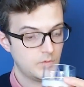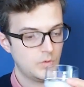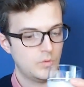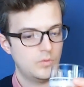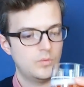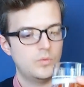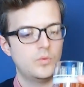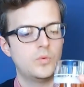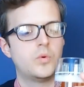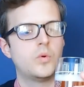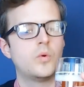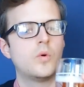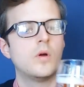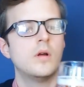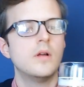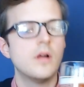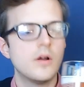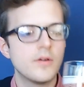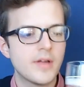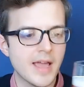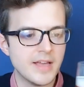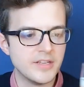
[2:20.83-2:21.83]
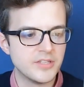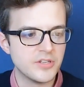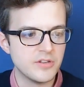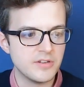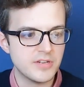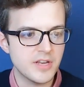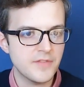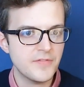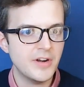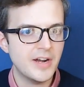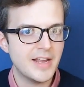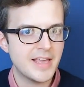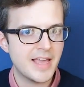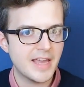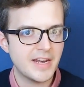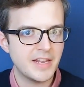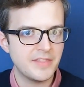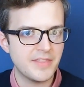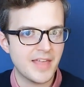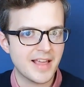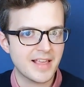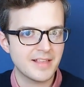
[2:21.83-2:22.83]
Oof. Okay, so you're definitely
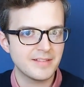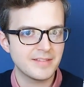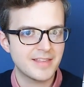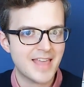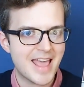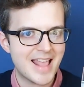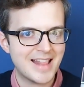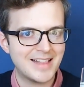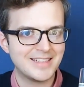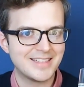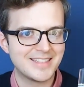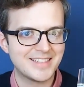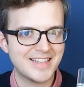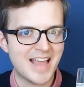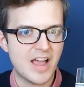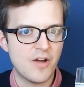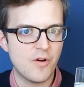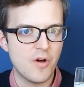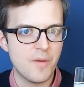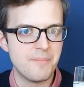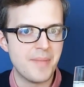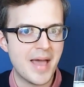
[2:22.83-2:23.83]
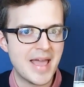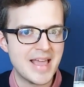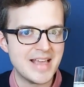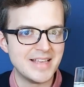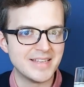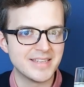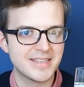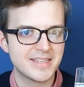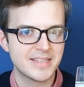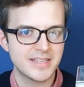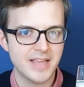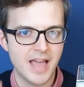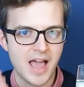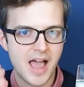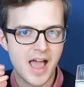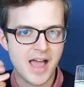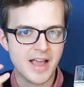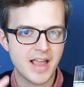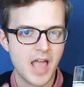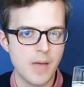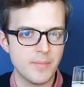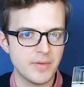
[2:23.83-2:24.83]
getting that kettle sour base
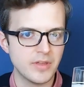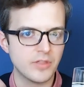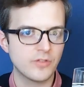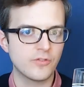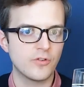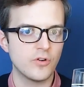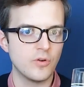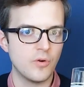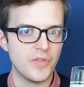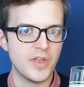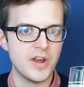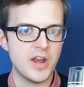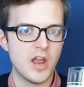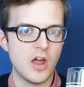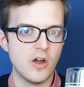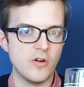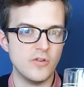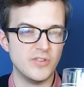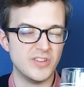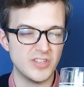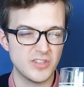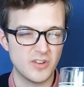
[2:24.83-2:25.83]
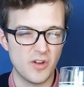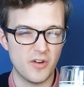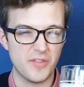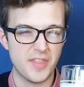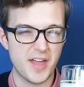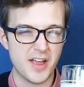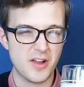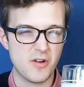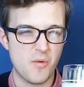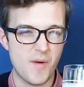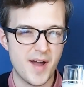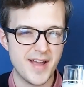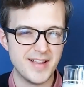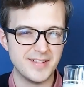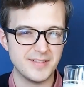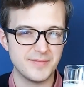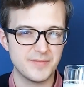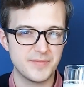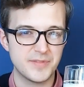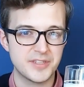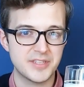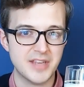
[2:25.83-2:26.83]
coming through on the nose. It's got that quite
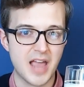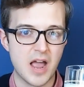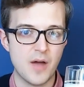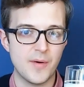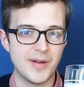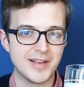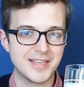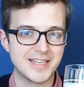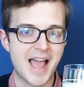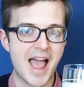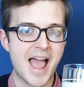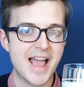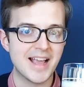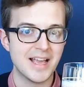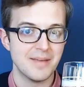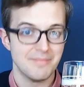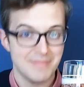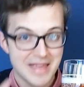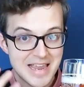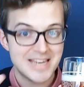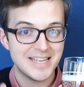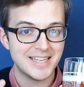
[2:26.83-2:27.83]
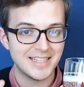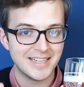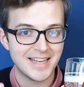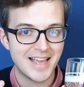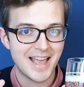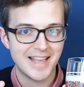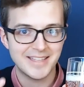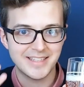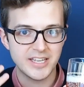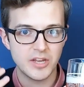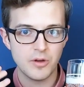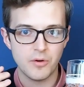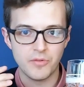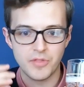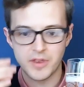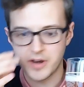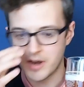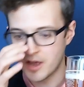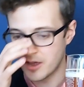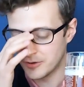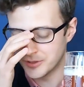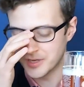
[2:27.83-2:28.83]
sour tang immediately hitting you on the
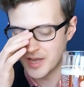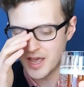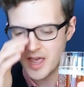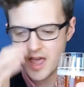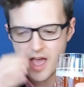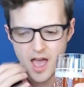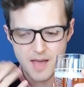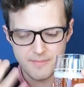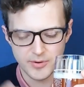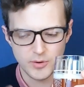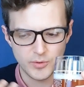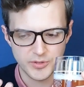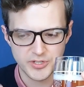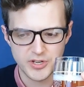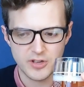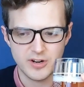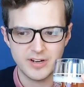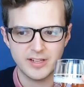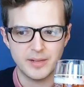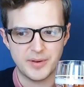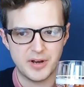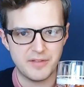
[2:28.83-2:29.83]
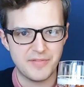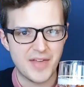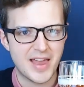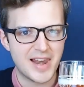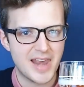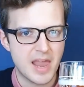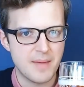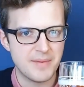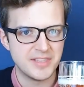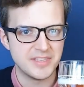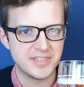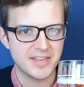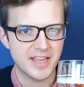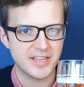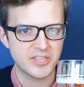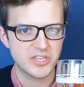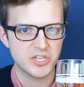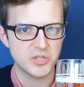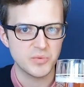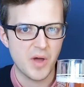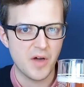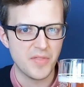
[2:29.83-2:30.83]
nose, but also a little bit of that lemon
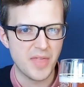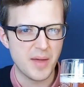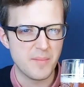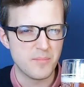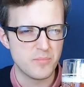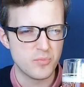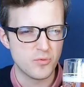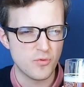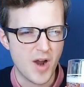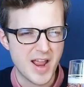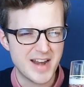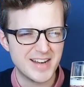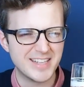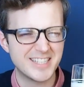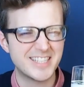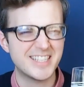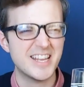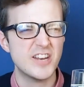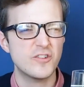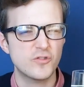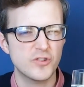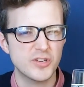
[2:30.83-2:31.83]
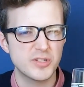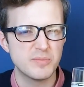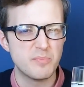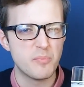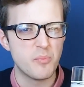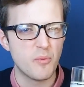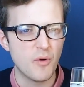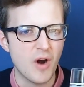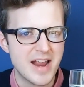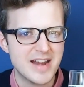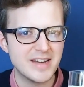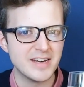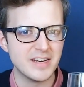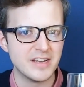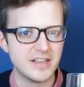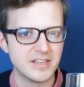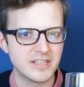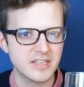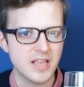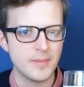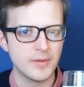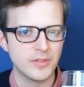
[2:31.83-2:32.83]
zest as well, that bright citrus
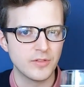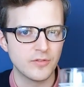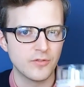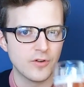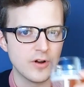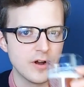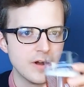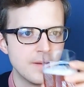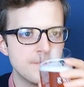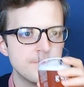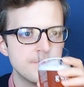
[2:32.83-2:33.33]
brightness coming through.